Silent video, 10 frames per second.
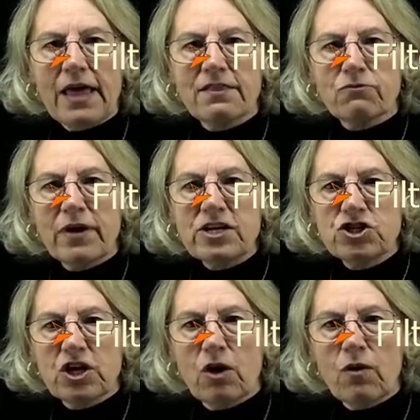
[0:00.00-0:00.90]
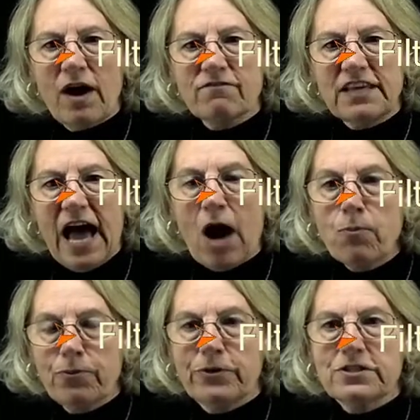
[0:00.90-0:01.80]
ratio of the
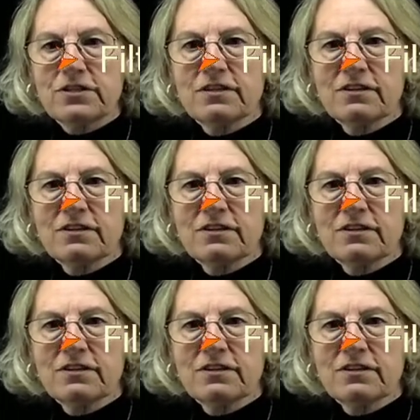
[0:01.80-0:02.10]
output